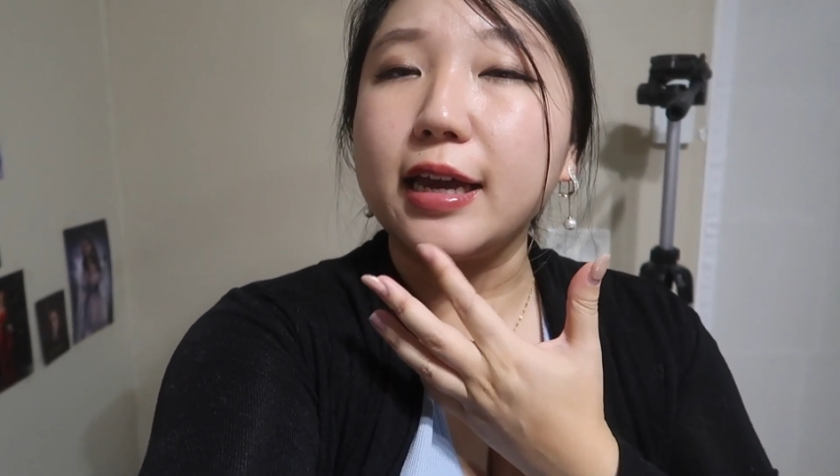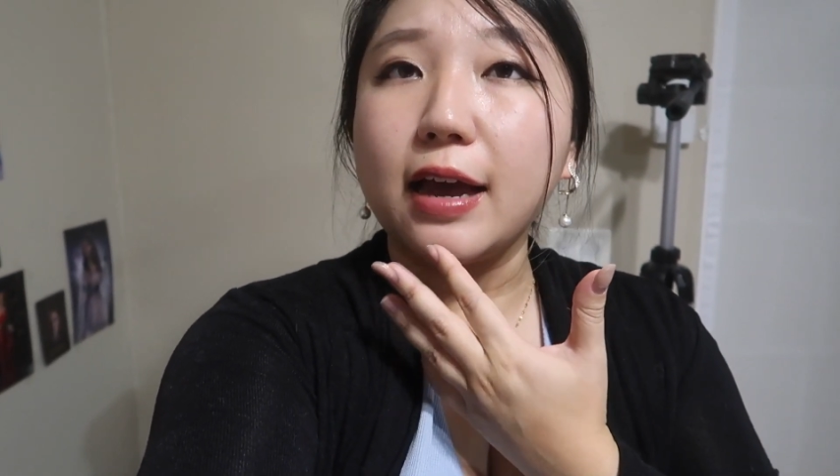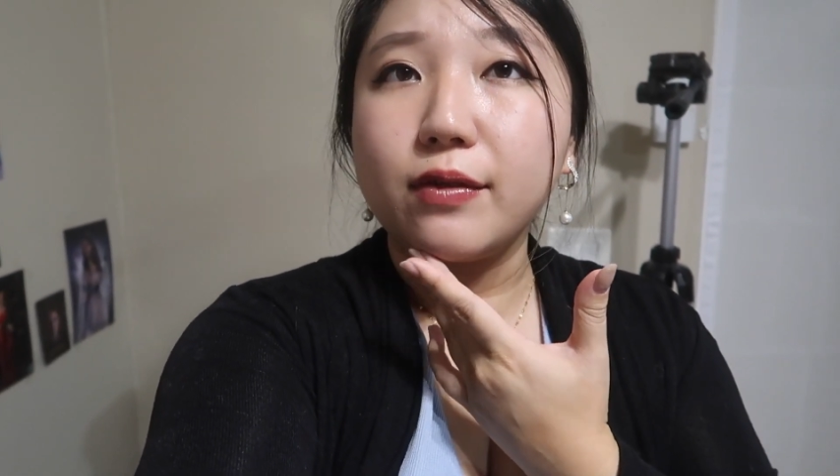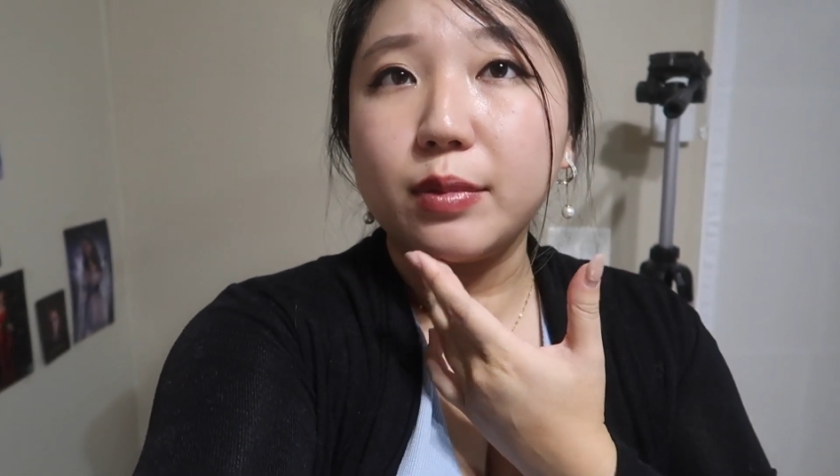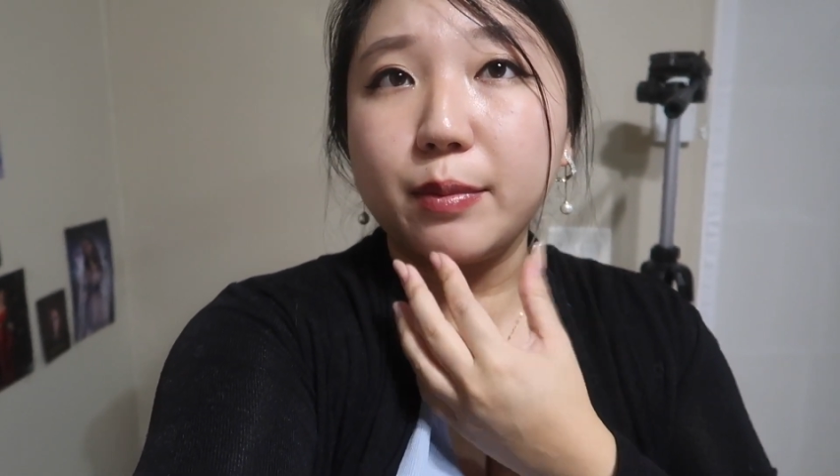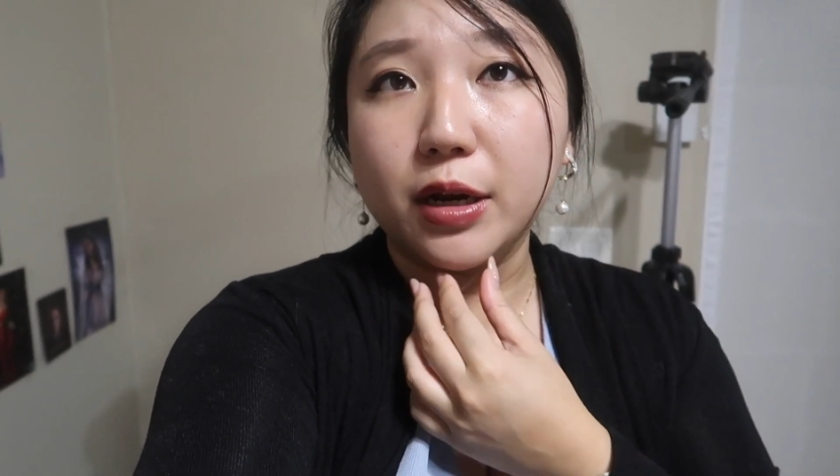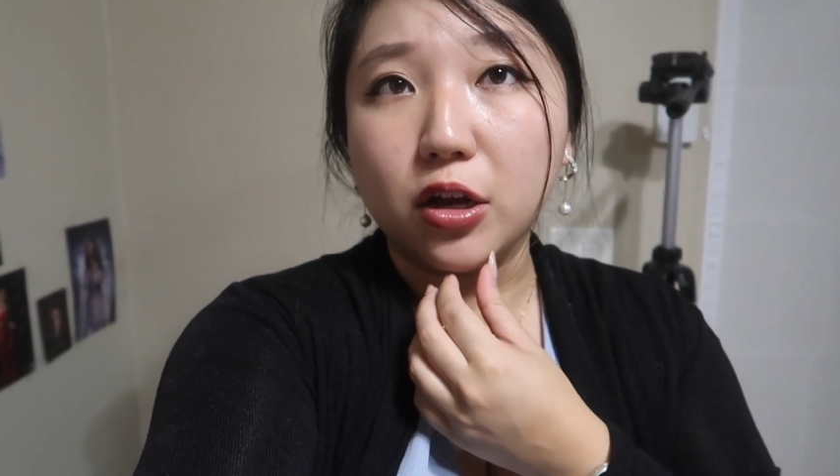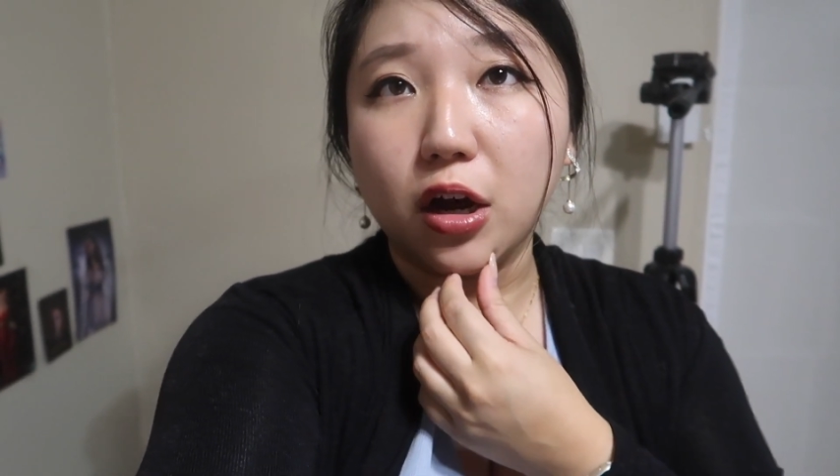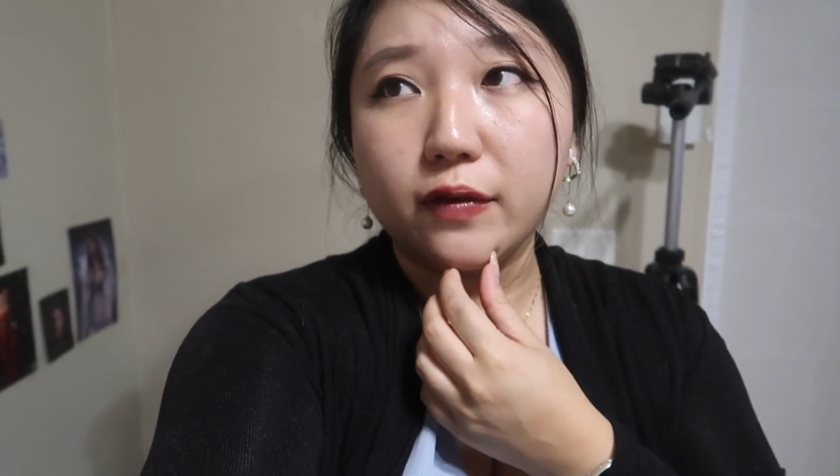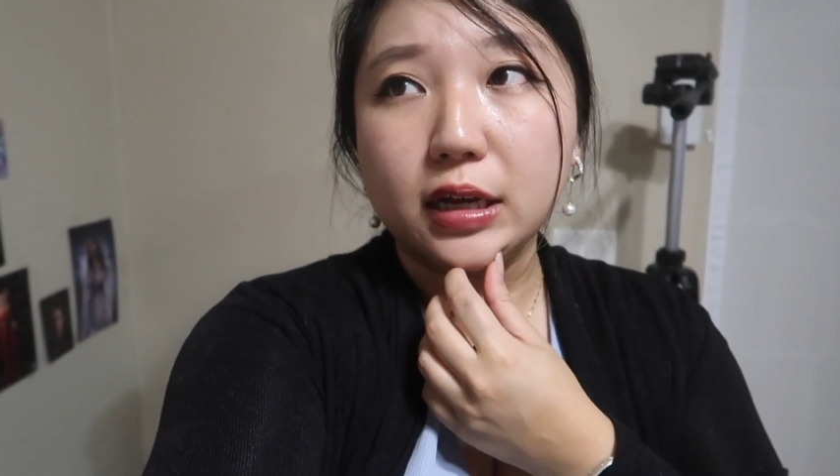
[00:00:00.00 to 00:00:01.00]
haven't played mini
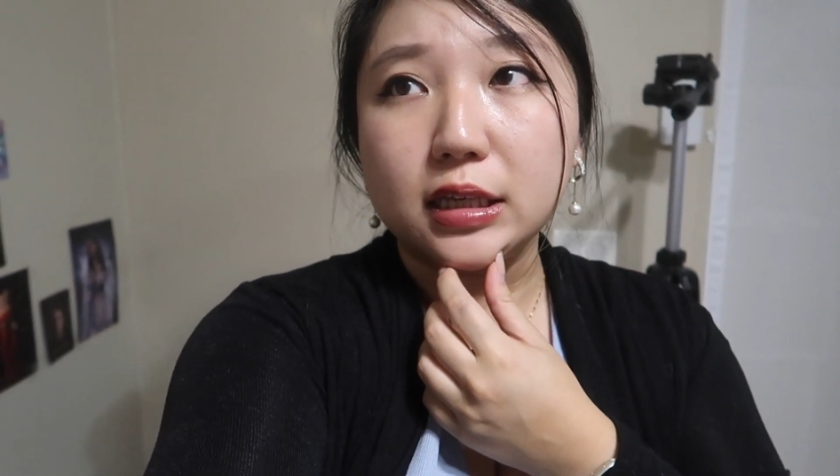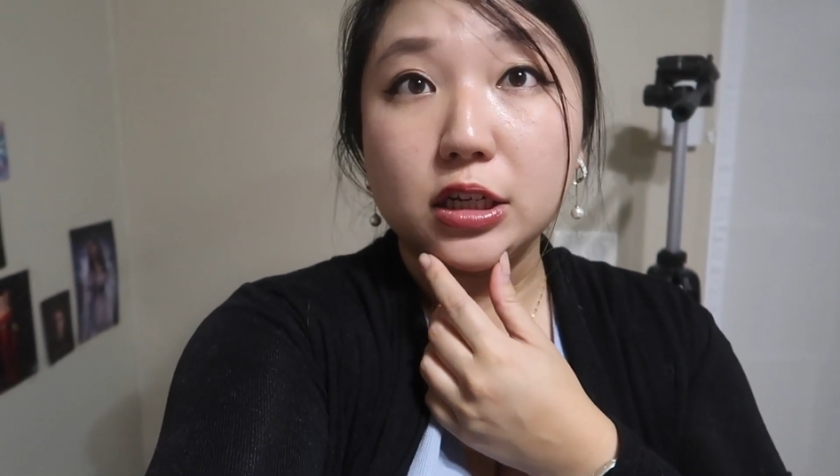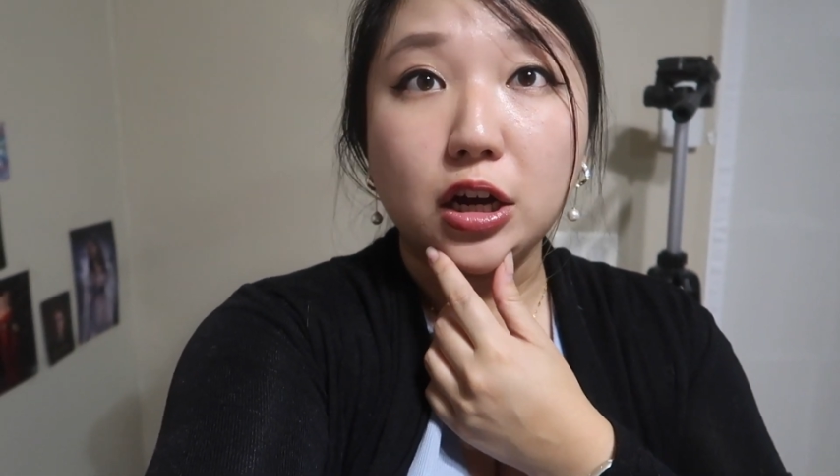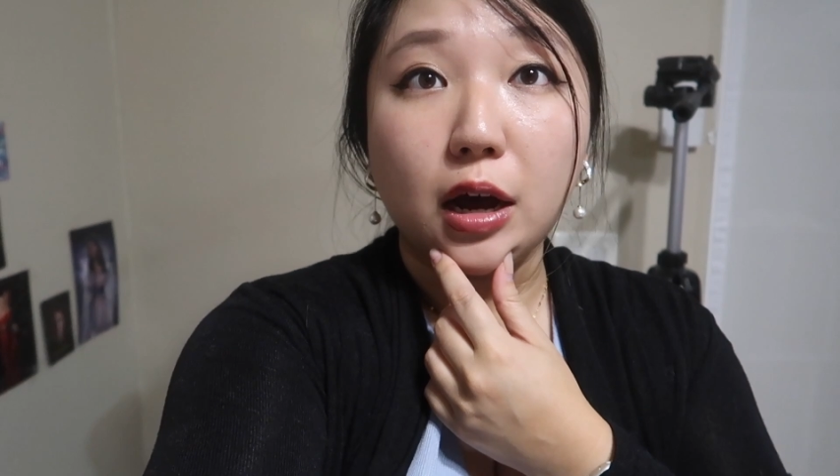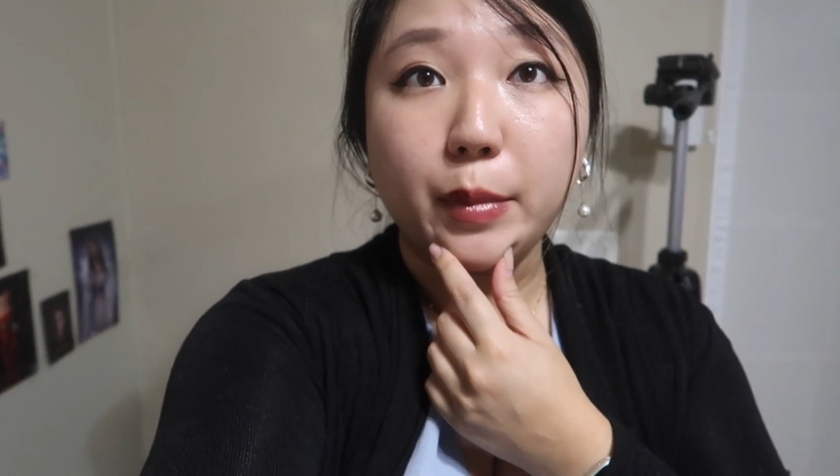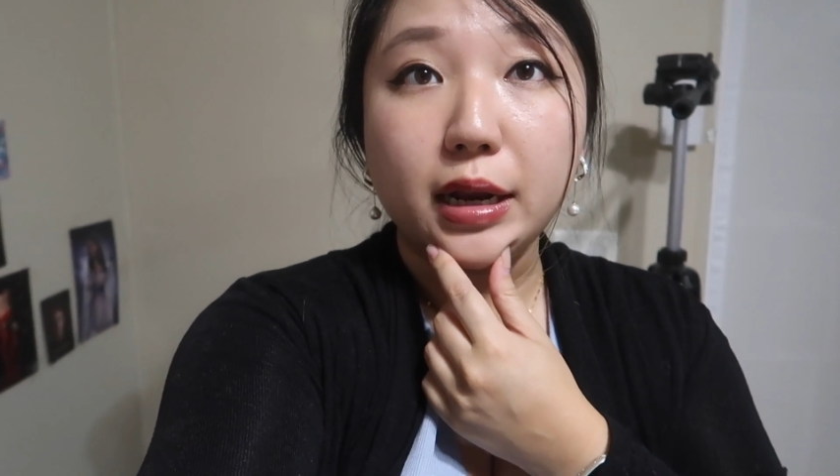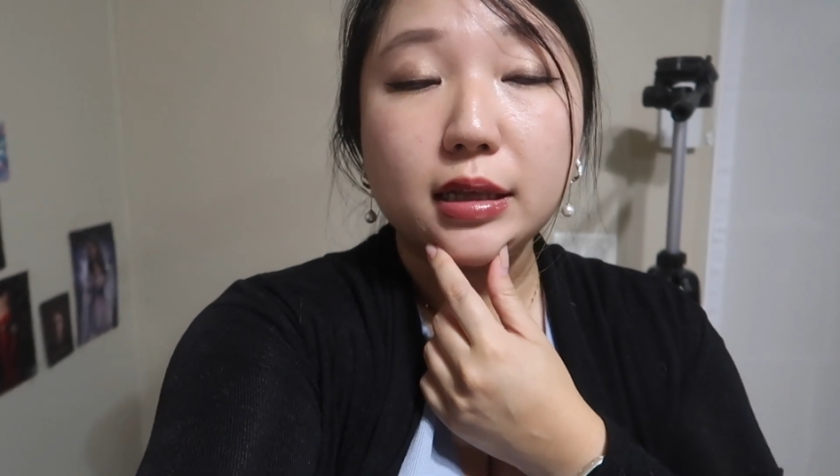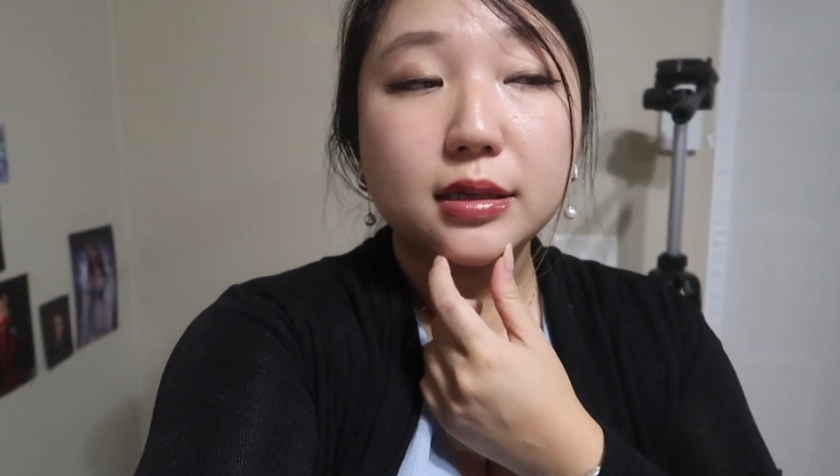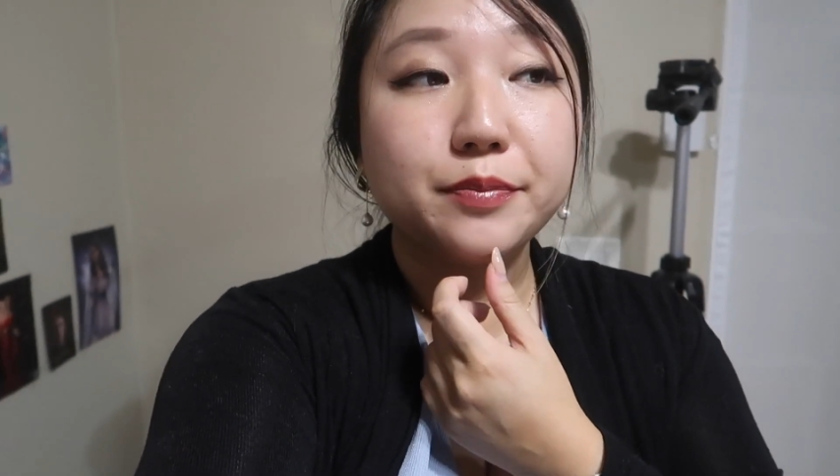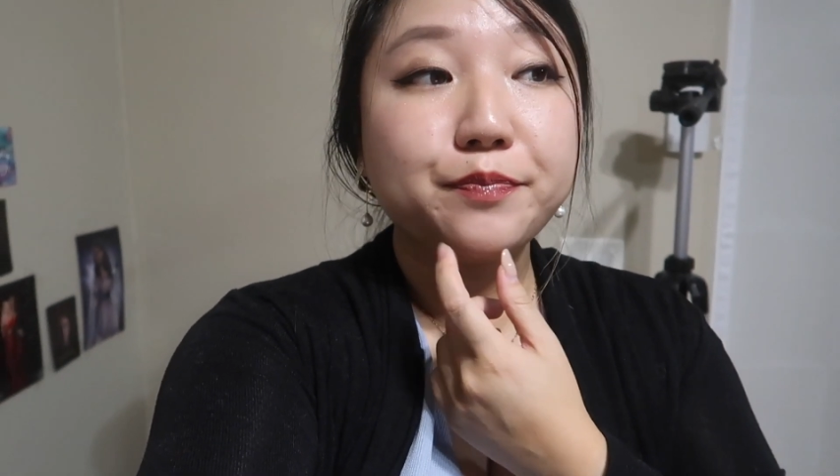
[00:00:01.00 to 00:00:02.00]
golf in such a hot
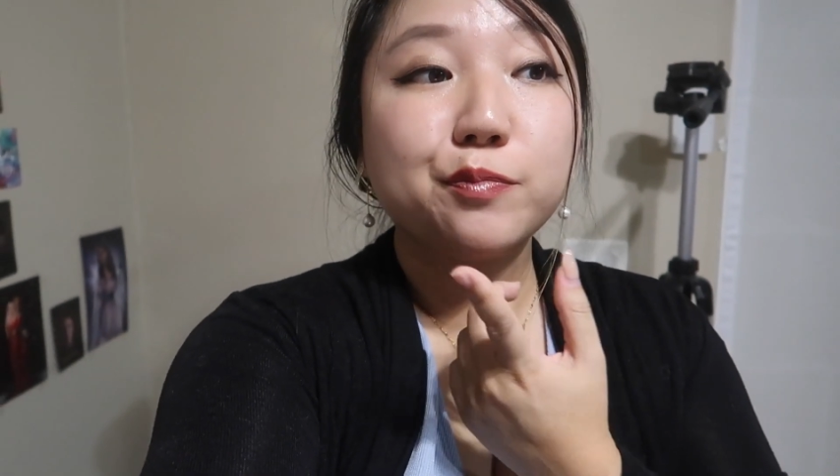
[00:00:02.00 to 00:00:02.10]
minute.